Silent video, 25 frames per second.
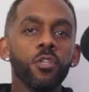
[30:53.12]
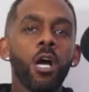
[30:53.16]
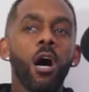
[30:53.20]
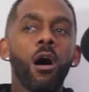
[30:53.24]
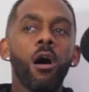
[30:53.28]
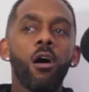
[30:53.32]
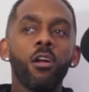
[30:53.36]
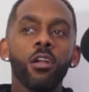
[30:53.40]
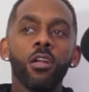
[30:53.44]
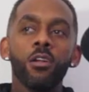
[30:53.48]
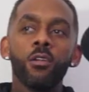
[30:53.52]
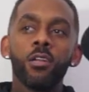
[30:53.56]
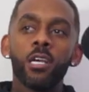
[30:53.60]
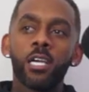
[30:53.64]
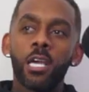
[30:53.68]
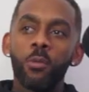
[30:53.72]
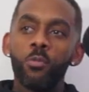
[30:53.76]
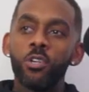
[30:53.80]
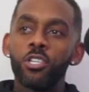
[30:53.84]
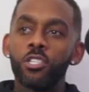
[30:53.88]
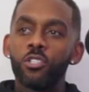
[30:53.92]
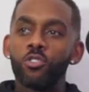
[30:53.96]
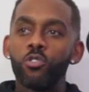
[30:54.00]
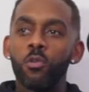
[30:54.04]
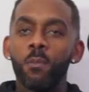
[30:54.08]
No, hold on. Can
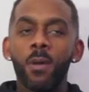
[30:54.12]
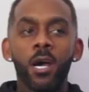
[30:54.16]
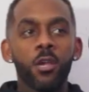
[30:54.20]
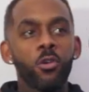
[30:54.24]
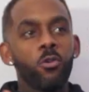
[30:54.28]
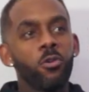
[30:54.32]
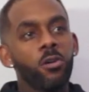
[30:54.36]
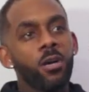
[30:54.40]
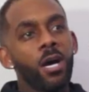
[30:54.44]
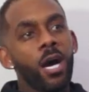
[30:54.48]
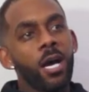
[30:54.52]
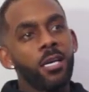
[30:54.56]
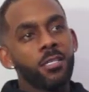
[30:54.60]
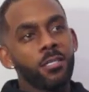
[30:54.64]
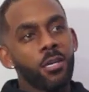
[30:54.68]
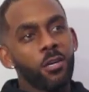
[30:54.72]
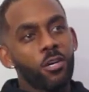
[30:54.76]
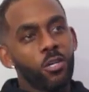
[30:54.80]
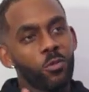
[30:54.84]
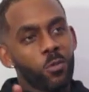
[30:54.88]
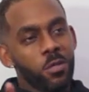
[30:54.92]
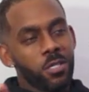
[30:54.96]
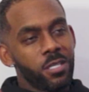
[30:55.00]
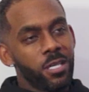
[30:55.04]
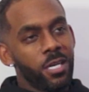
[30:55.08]
we just talk about your guys though?
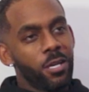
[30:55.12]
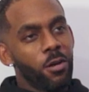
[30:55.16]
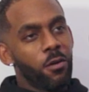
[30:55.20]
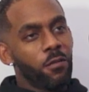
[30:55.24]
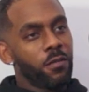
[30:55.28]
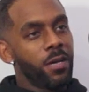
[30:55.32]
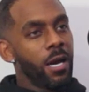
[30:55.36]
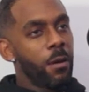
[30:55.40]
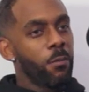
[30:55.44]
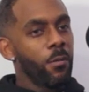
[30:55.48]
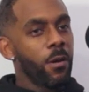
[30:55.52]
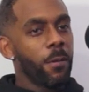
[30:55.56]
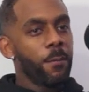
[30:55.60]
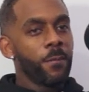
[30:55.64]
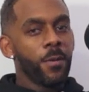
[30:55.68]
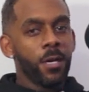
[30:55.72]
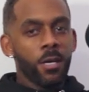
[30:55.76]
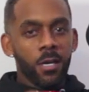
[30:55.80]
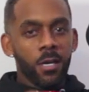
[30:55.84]
Because we said it off camera.